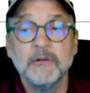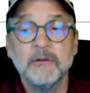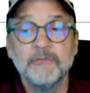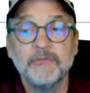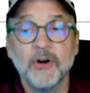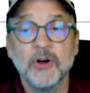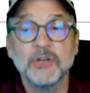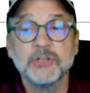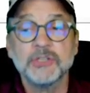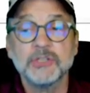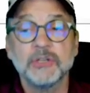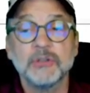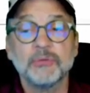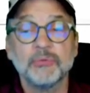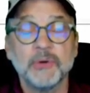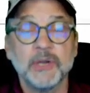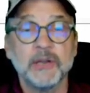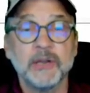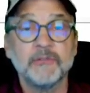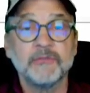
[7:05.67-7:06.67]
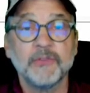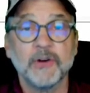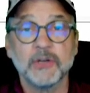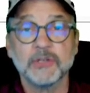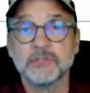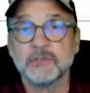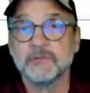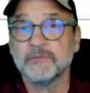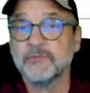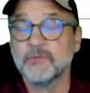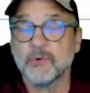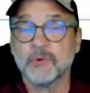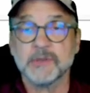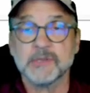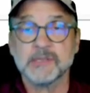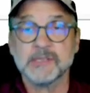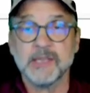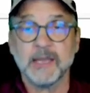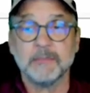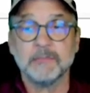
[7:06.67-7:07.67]
Function 3 and function 4,
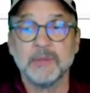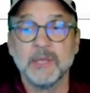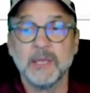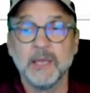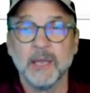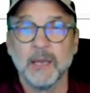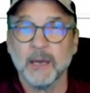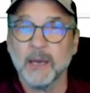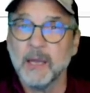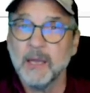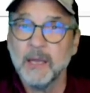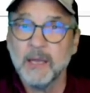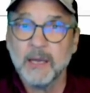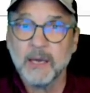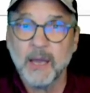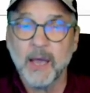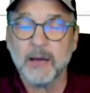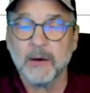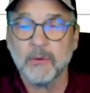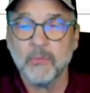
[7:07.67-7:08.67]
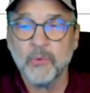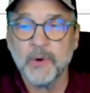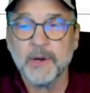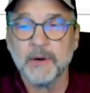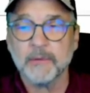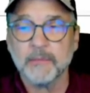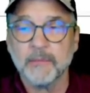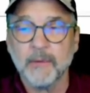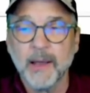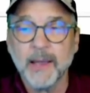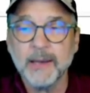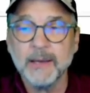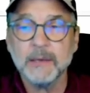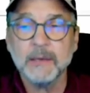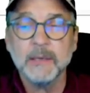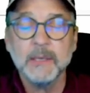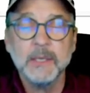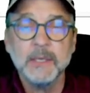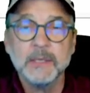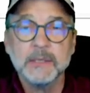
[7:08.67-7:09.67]
the same thing. Kind of weird, right?
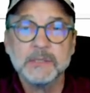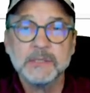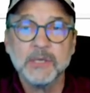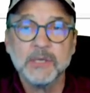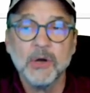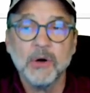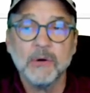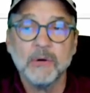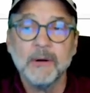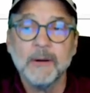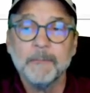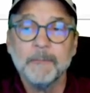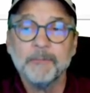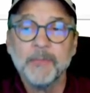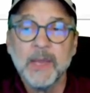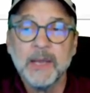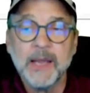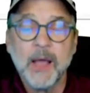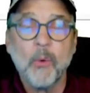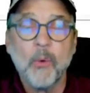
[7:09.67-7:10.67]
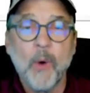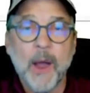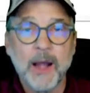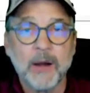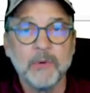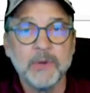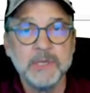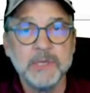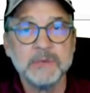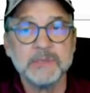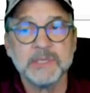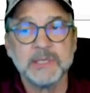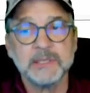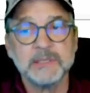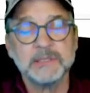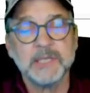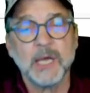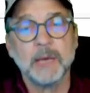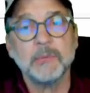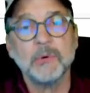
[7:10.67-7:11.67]
So now why are we using a
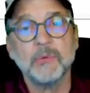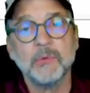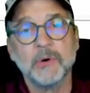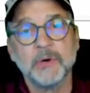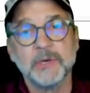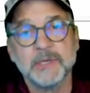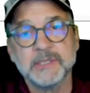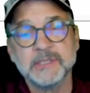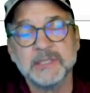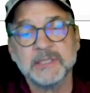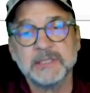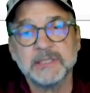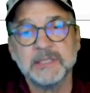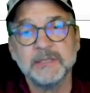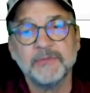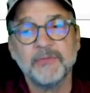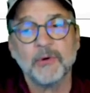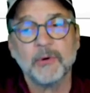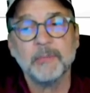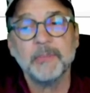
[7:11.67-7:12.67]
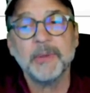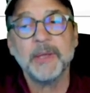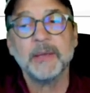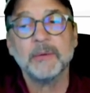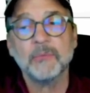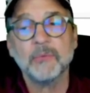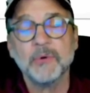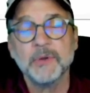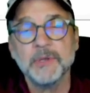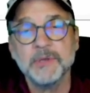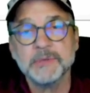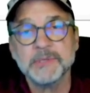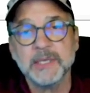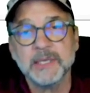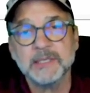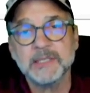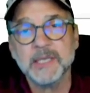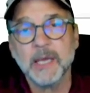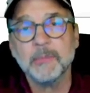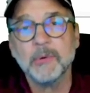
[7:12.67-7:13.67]
double word in 64-bit? We're using
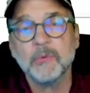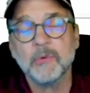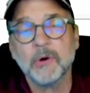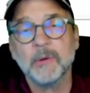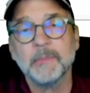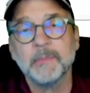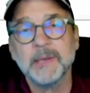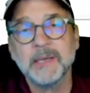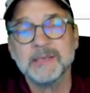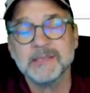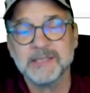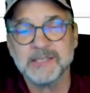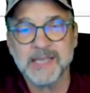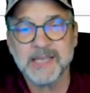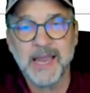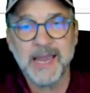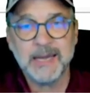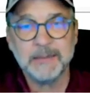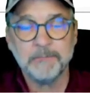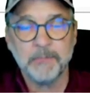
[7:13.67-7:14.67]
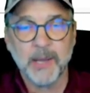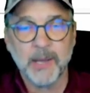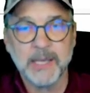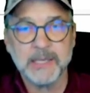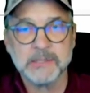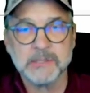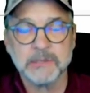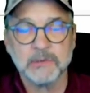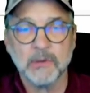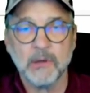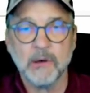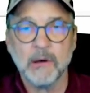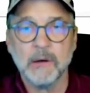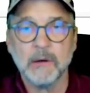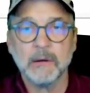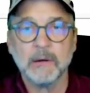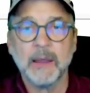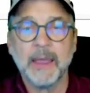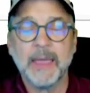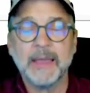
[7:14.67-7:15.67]
a double word because it's 8 bytes
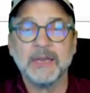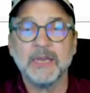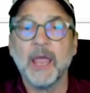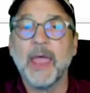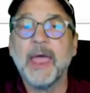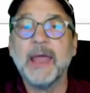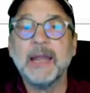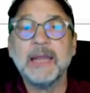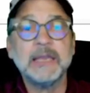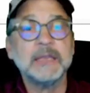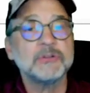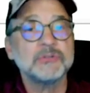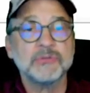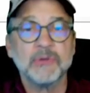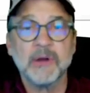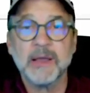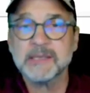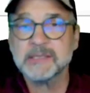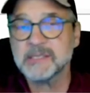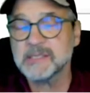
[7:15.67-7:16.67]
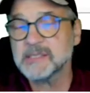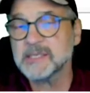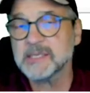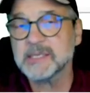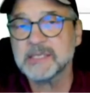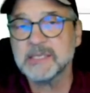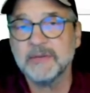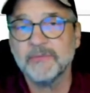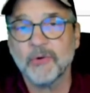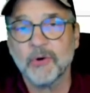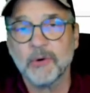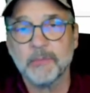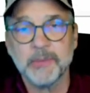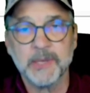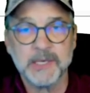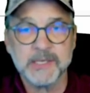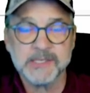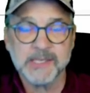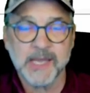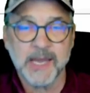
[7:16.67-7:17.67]
long, and any address in
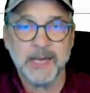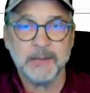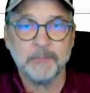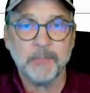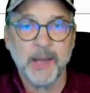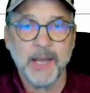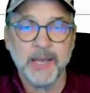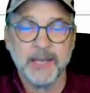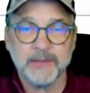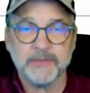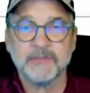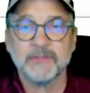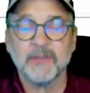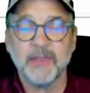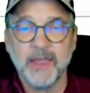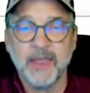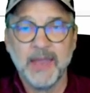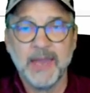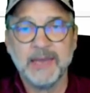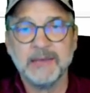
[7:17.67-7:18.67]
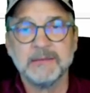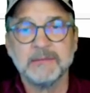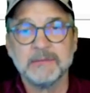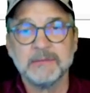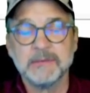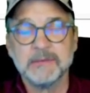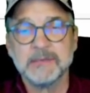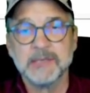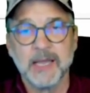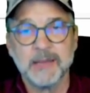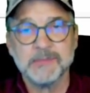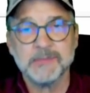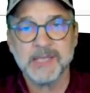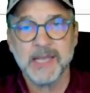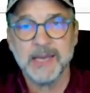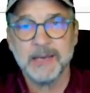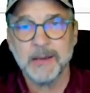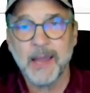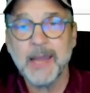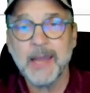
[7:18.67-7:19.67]
64-bit is 8 bytes. 8
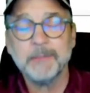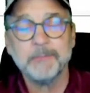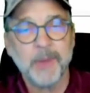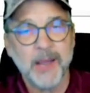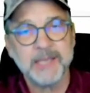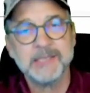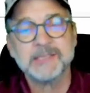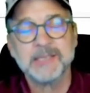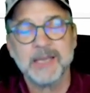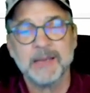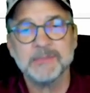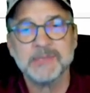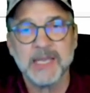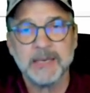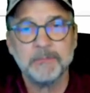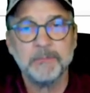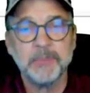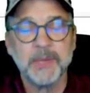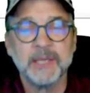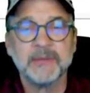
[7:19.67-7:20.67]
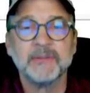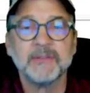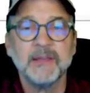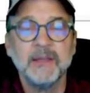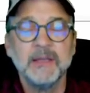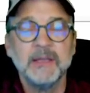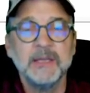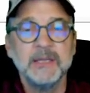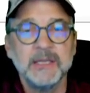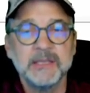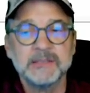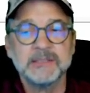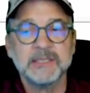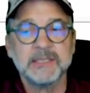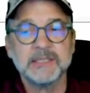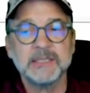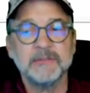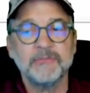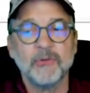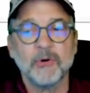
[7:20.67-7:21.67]
bytes times 8 bits is
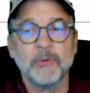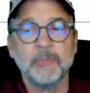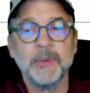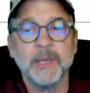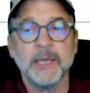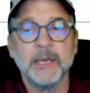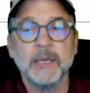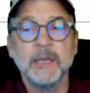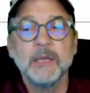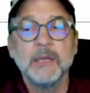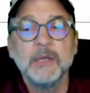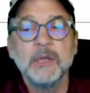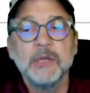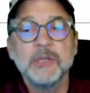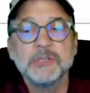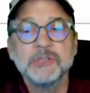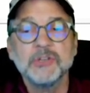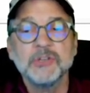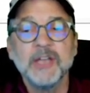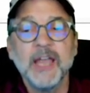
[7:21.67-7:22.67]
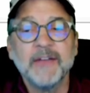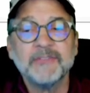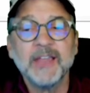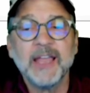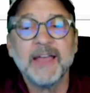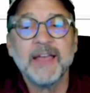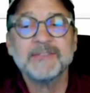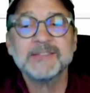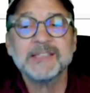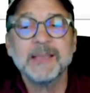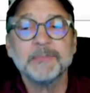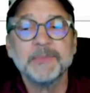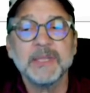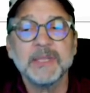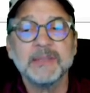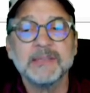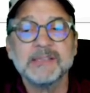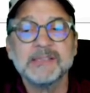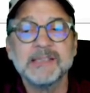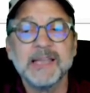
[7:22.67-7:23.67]
64-bit. So you have to have
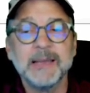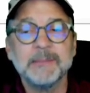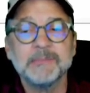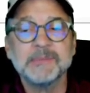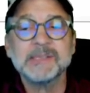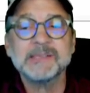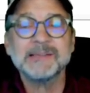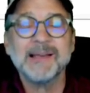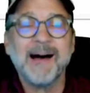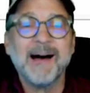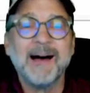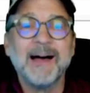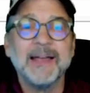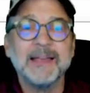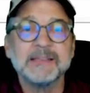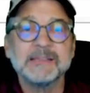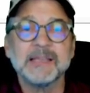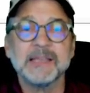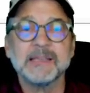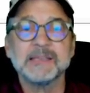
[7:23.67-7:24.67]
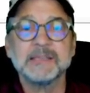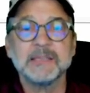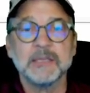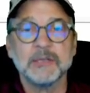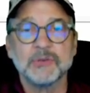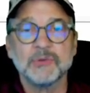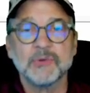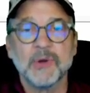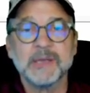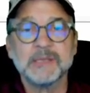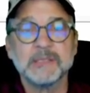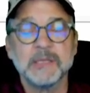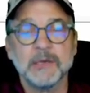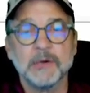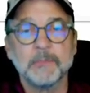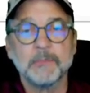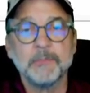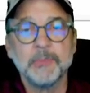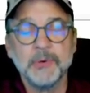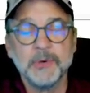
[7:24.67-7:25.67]
something the same size as the address that
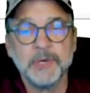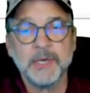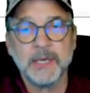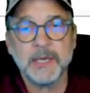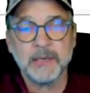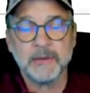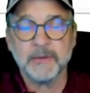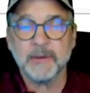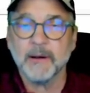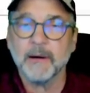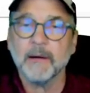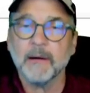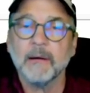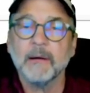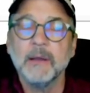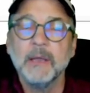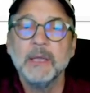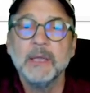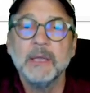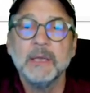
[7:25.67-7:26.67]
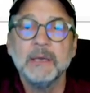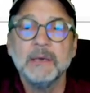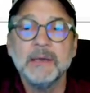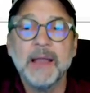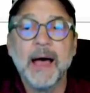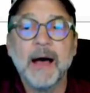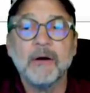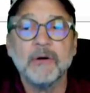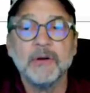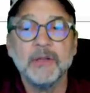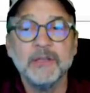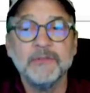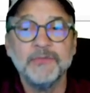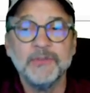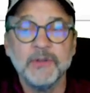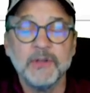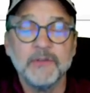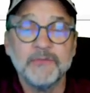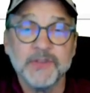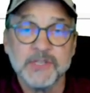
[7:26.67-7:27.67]
you're putting in there. Now, if
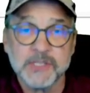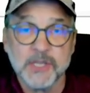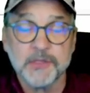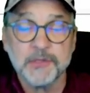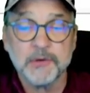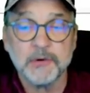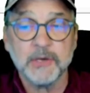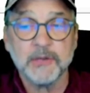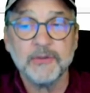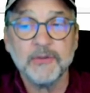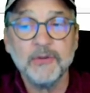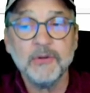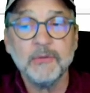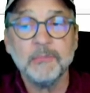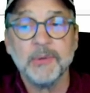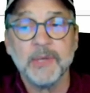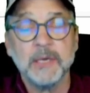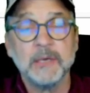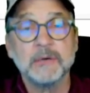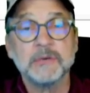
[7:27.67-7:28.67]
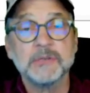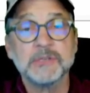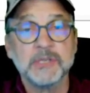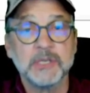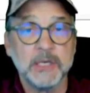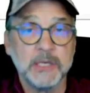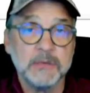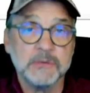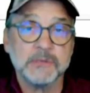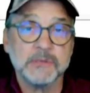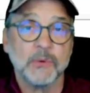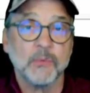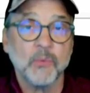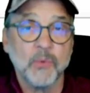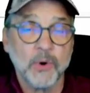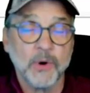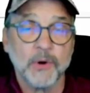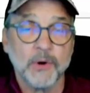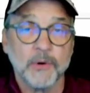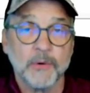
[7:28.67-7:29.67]
it's a 32-bit, you're just going to use a
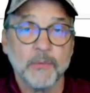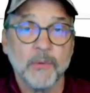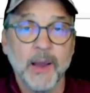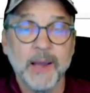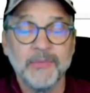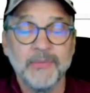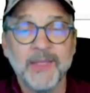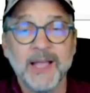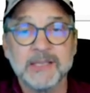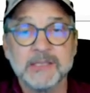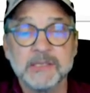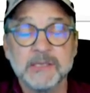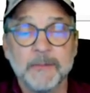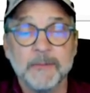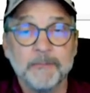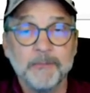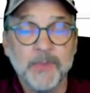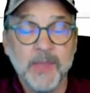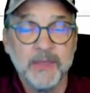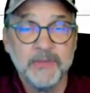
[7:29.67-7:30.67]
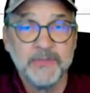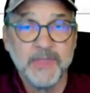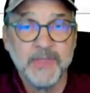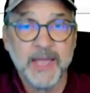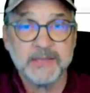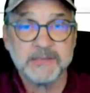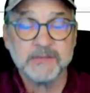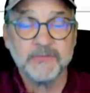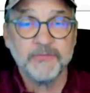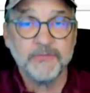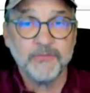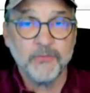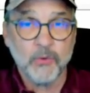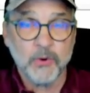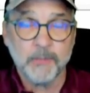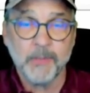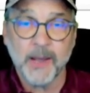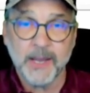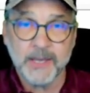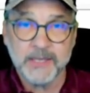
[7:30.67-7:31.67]
word, right? That's
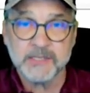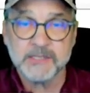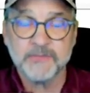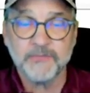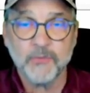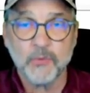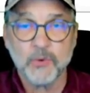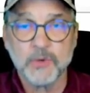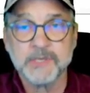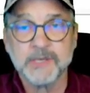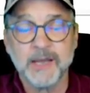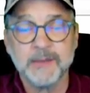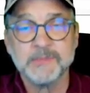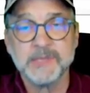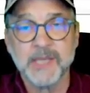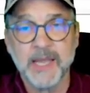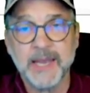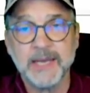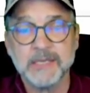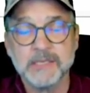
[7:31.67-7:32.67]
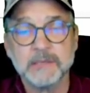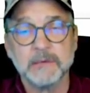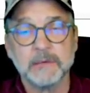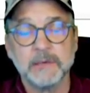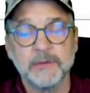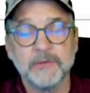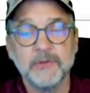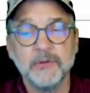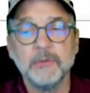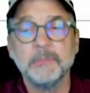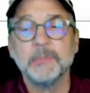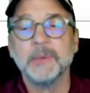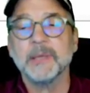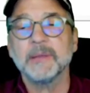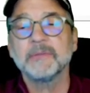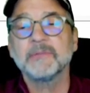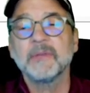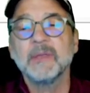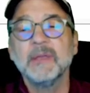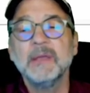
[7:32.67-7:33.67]
4 bytes. 4 times 8 is 32
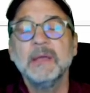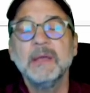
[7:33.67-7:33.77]
bits.